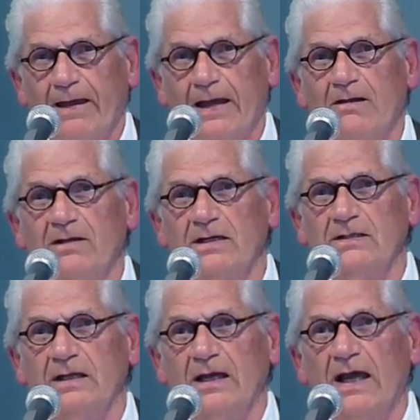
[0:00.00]

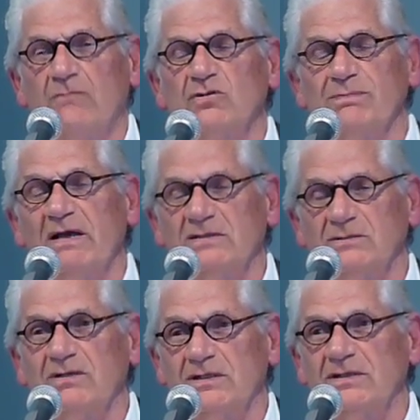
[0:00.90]
Harriet had
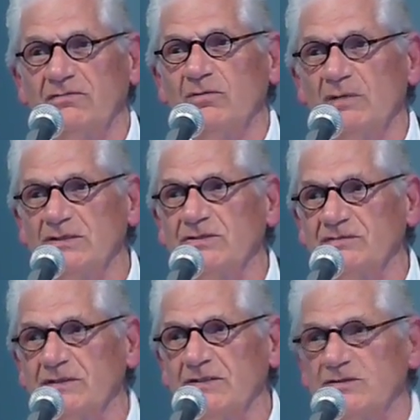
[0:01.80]
responsibility for much
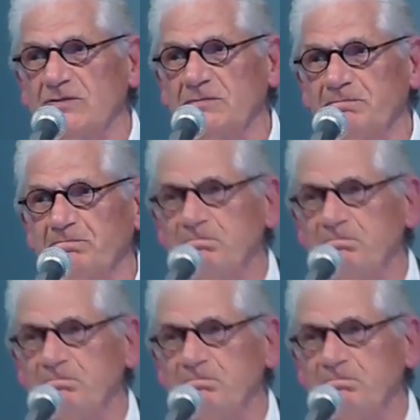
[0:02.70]
of this.